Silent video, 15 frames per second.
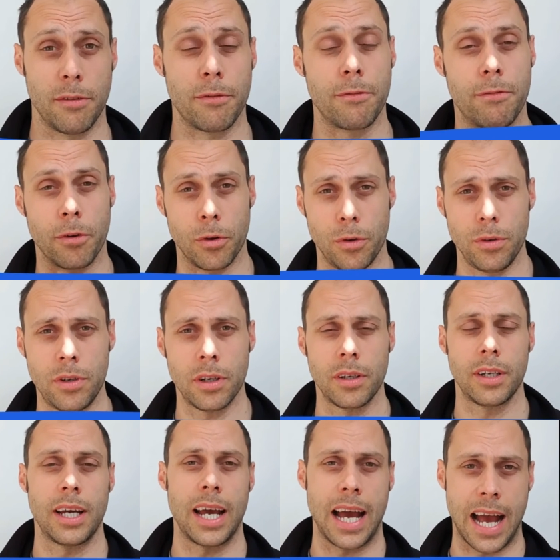Food
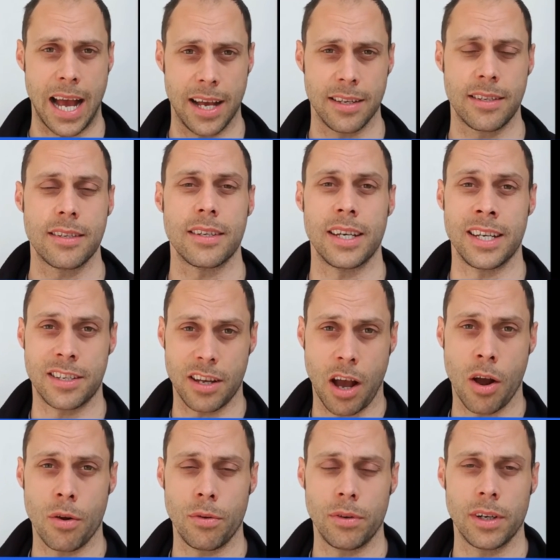has its
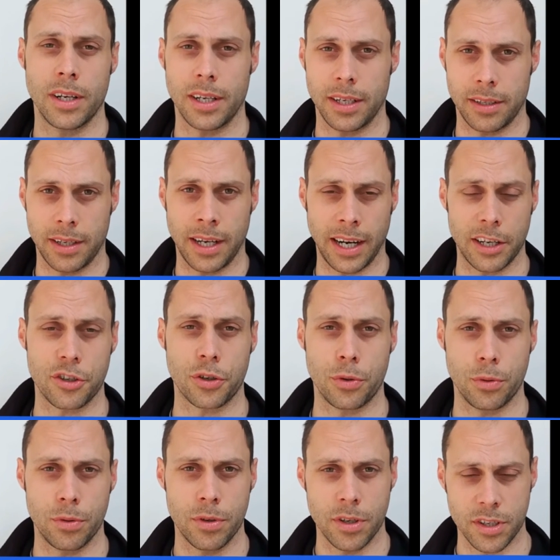own
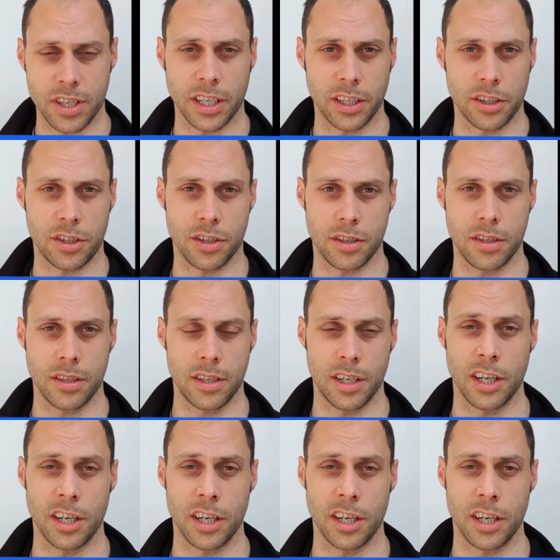electrical signatures.